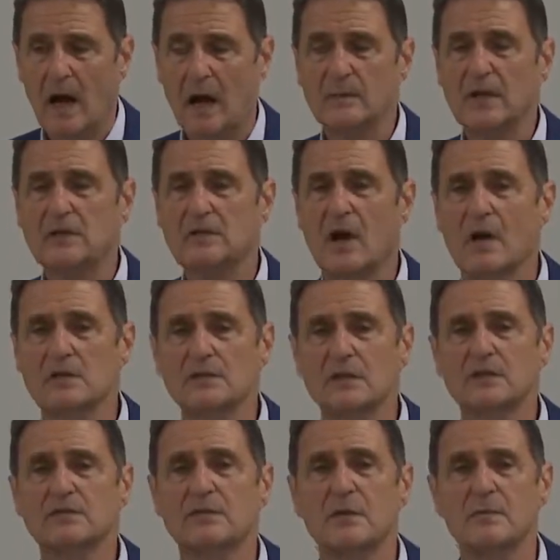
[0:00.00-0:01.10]
I'm going to talk
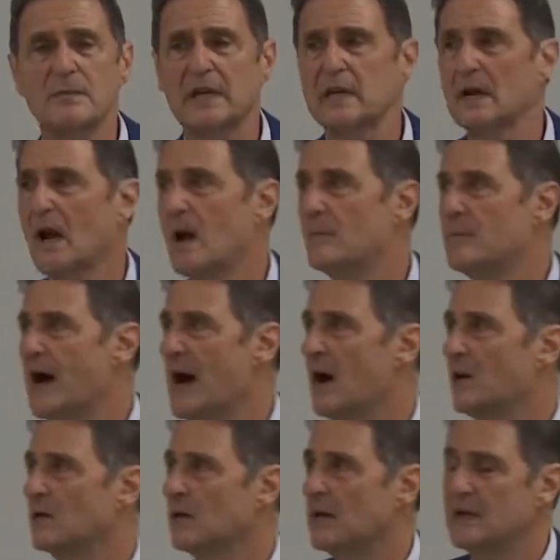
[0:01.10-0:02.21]
just for a minute
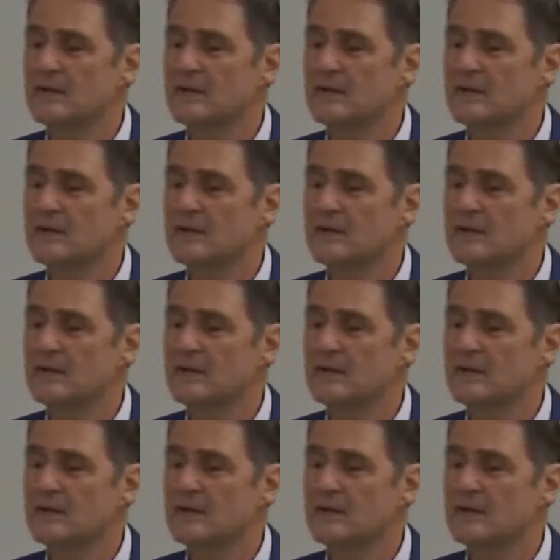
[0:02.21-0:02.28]
about